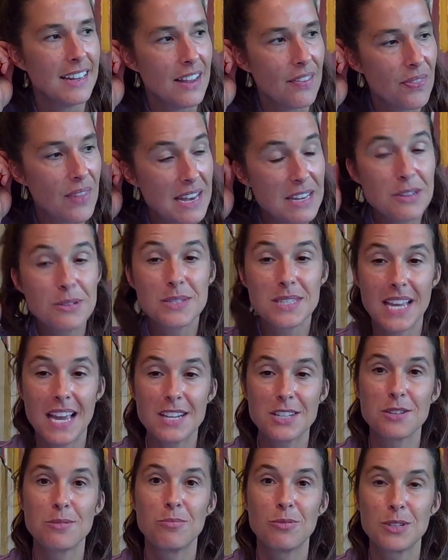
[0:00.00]
then you
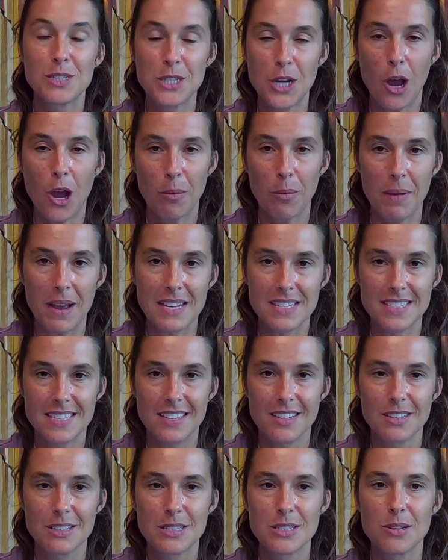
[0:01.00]
sketch them with chalk
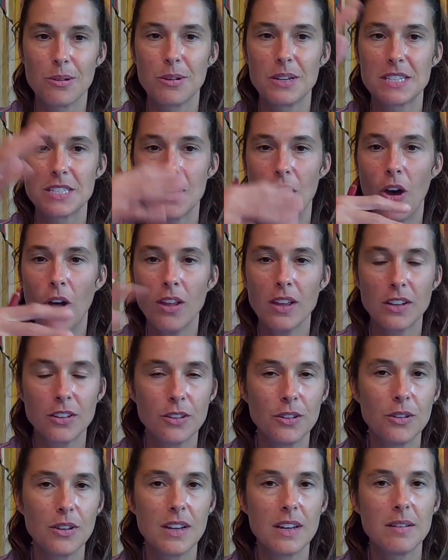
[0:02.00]
pastels. So it's all
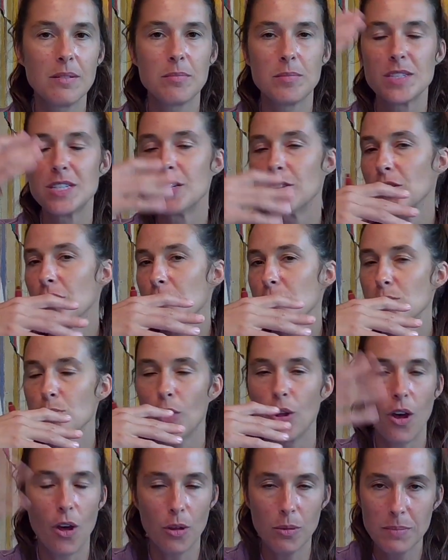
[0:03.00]
included. The materials
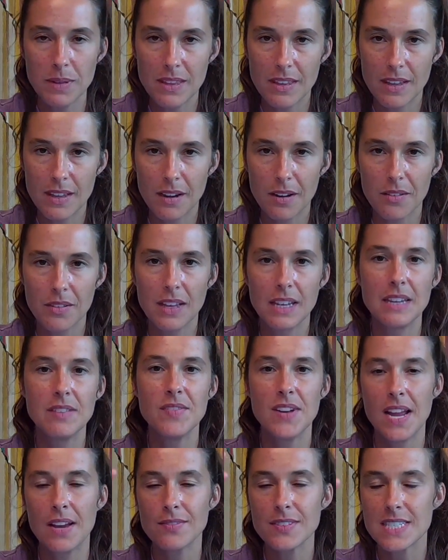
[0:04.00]
will all be there. They
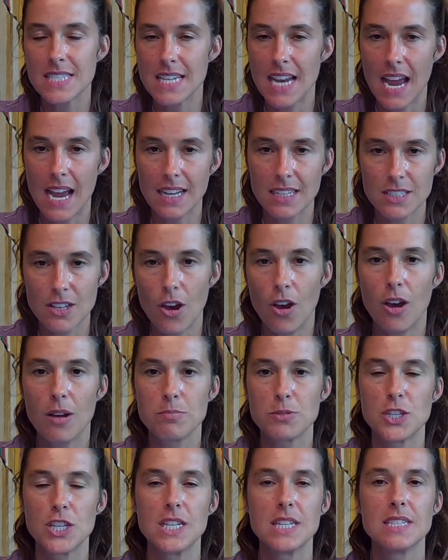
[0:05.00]
even have snack
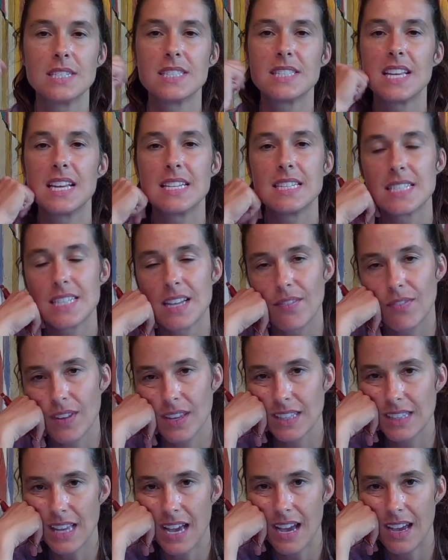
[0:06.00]
options and stuff
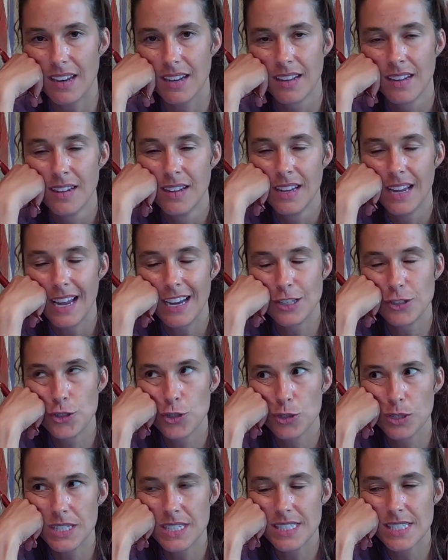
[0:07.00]
like that and
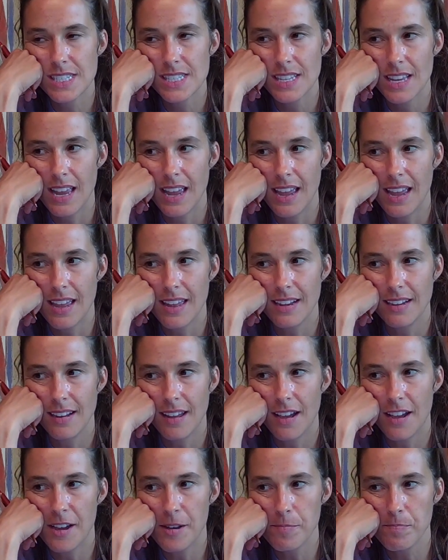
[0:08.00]
treats. And
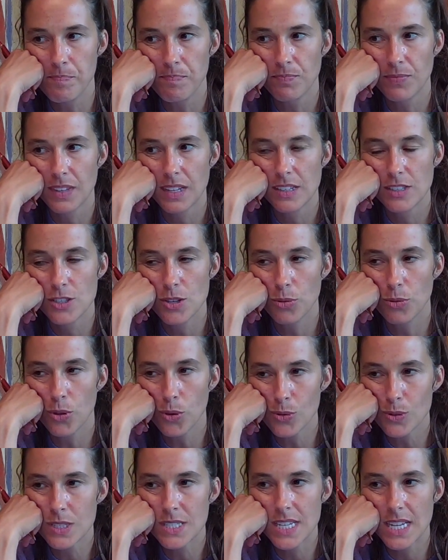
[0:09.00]
um, so
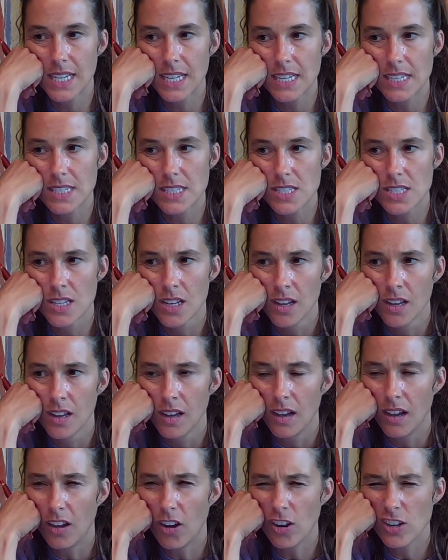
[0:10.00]
those tickets
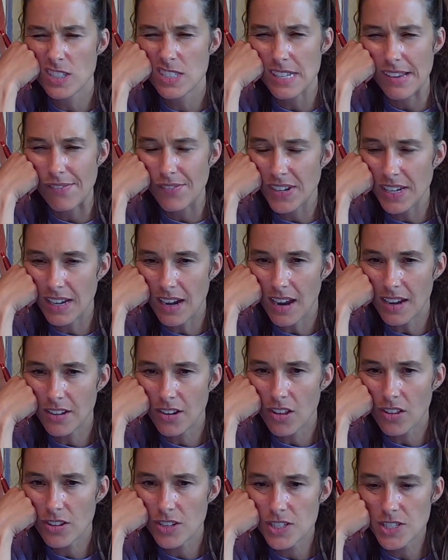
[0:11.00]
are
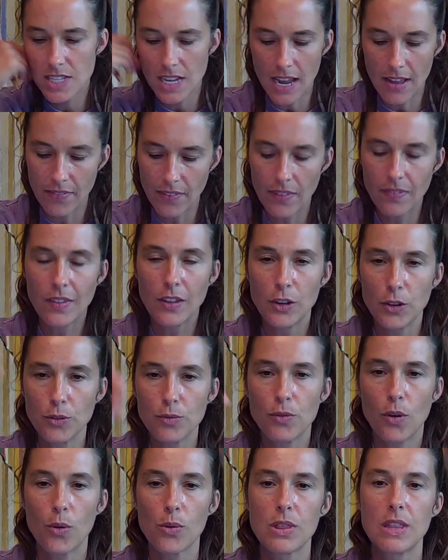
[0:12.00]
$79 and then the
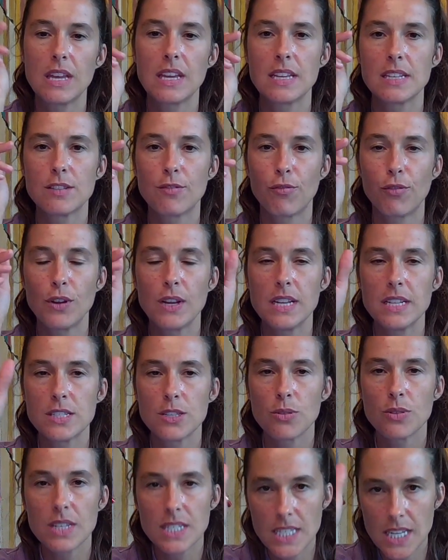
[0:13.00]
Nouveau thing is free.
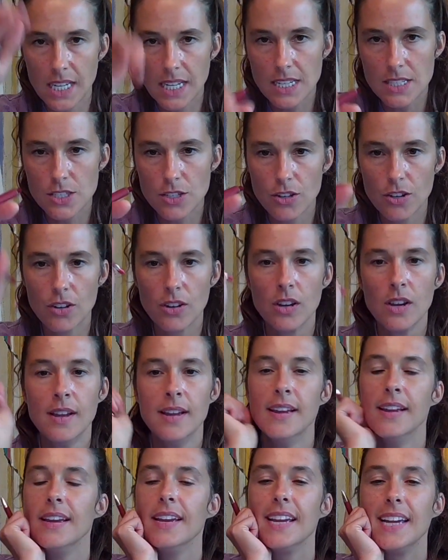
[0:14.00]
So the tickets are
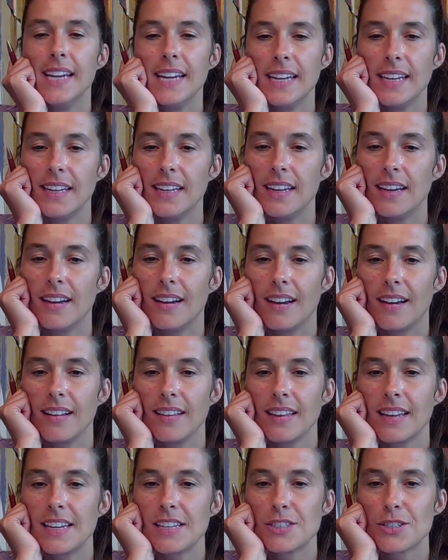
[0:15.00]
in uh,
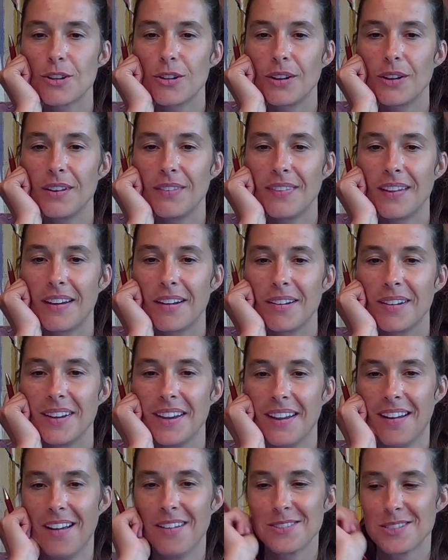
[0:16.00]
links are in there and
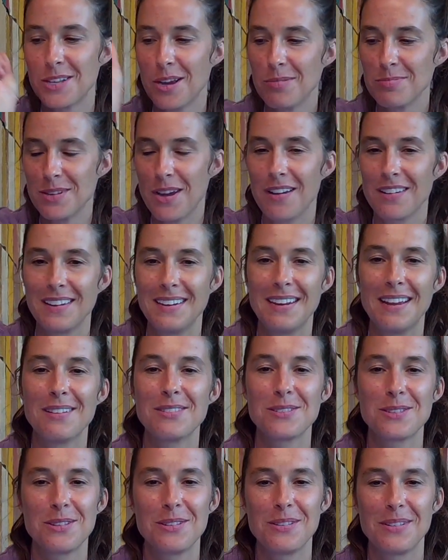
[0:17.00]
I'll stop talking now
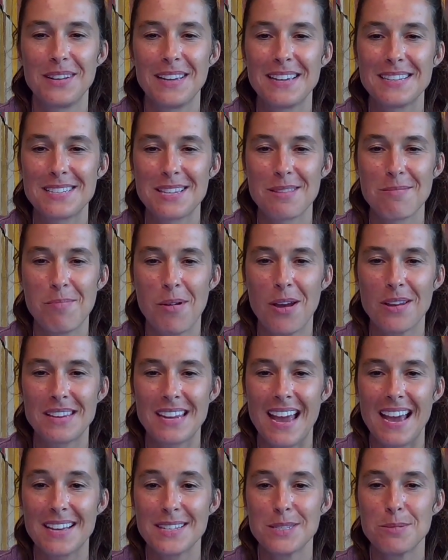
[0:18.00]
so you can get to the
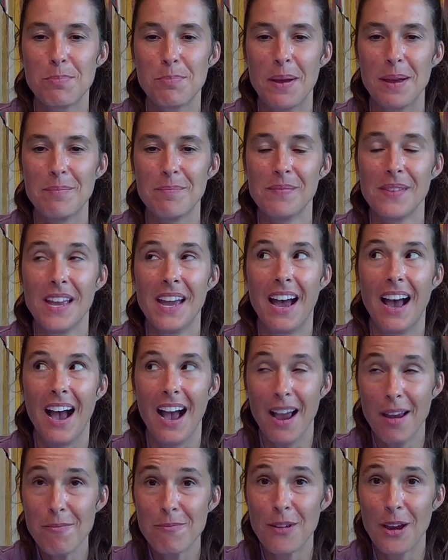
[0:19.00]
podcast. But
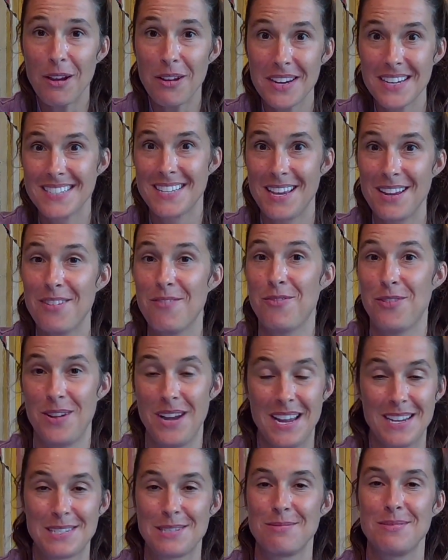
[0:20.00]
I'm very excited for
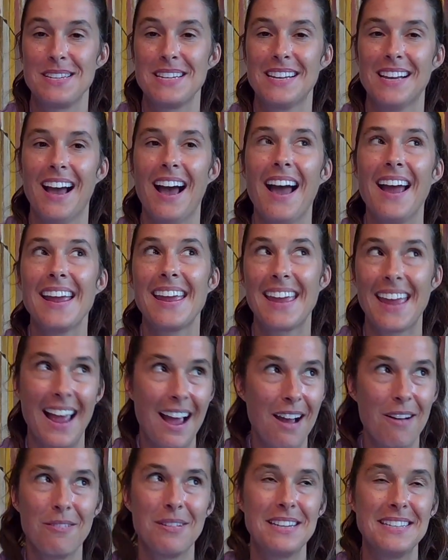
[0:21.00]
next week. I
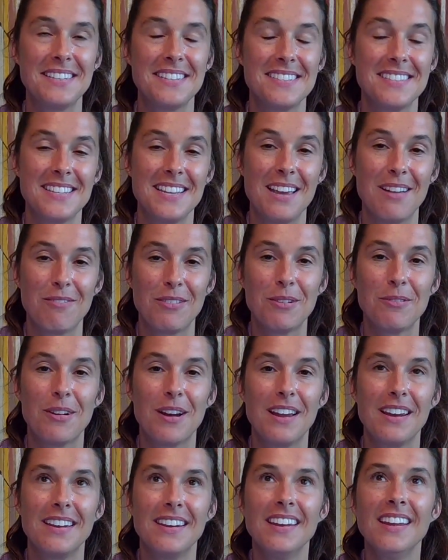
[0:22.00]
can't wait to see
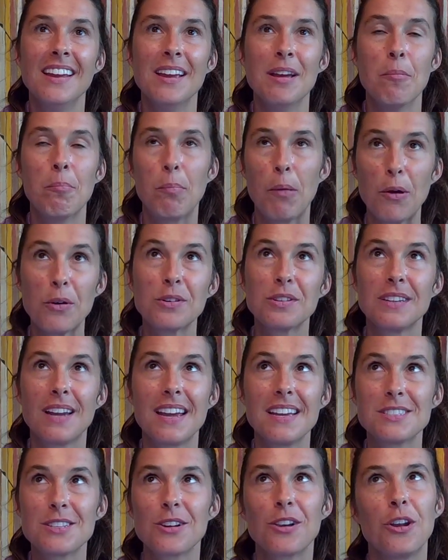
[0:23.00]
everyone. Both
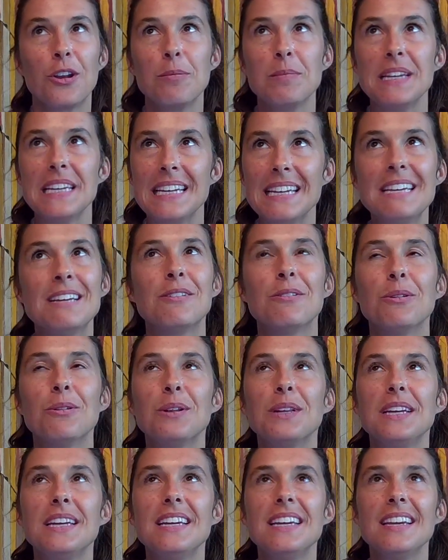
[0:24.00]
nights are going to be
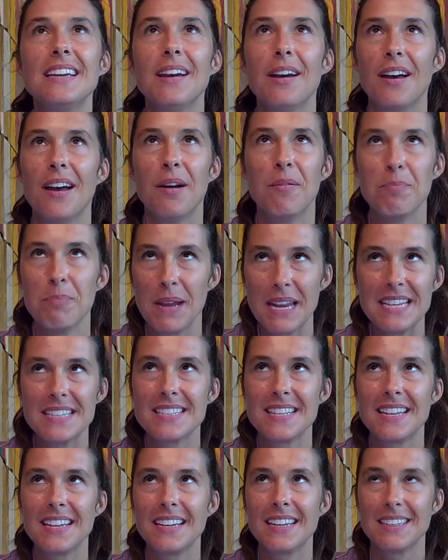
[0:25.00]
equally
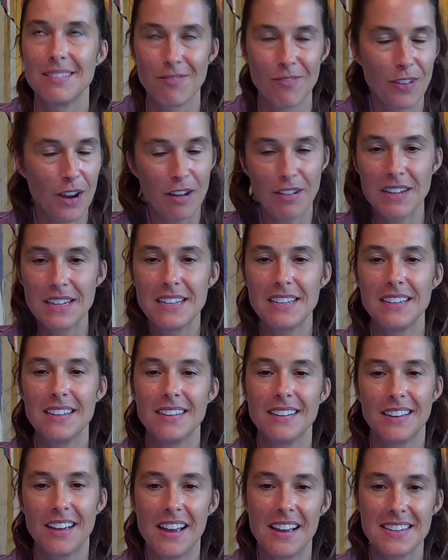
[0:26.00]
amazing in very
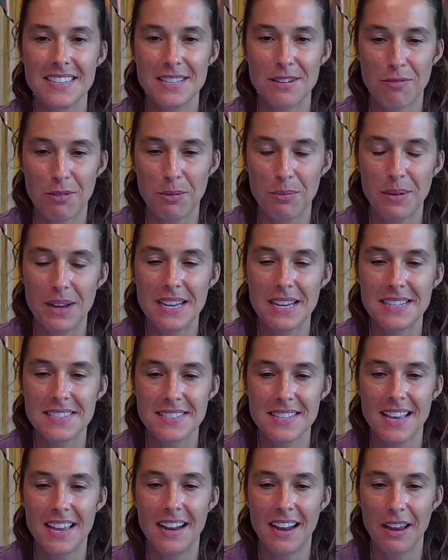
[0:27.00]
uh, different ways,
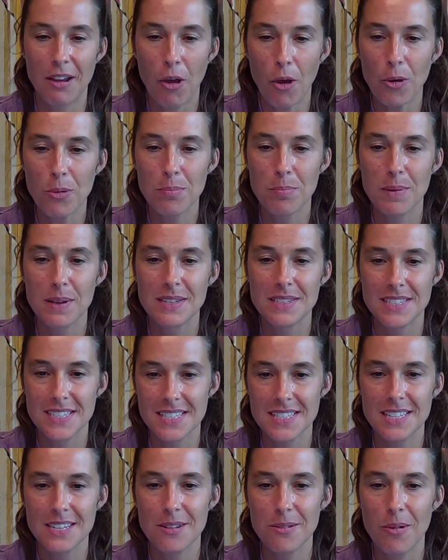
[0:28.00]
and I hope to
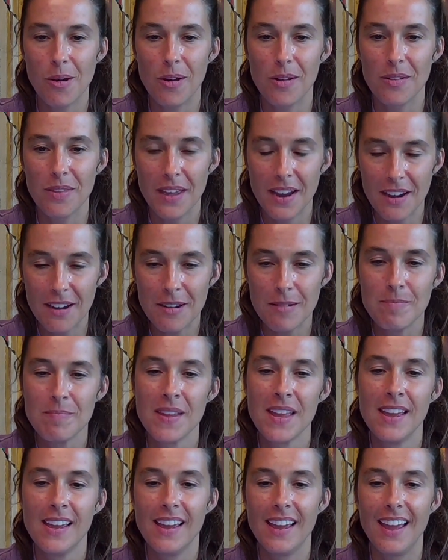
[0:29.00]
see you all there.
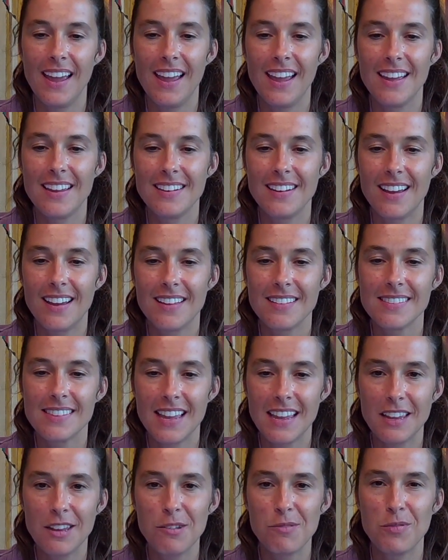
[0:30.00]
And uh,
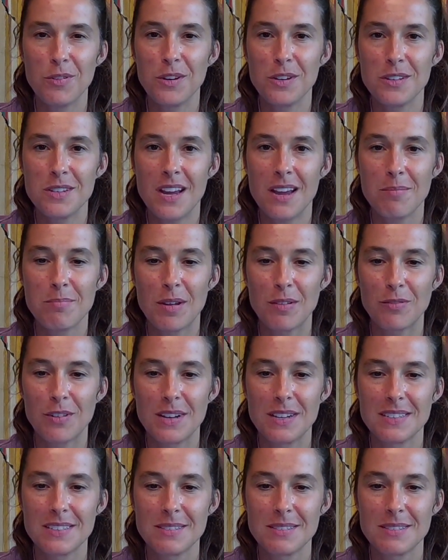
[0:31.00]
thank you for your time, my friend.